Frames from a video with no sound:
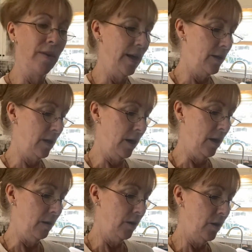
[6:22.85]
that
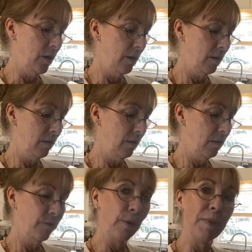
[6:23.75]

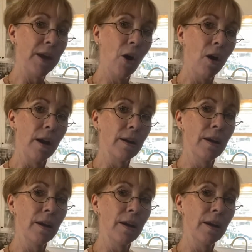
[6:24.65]
from then on,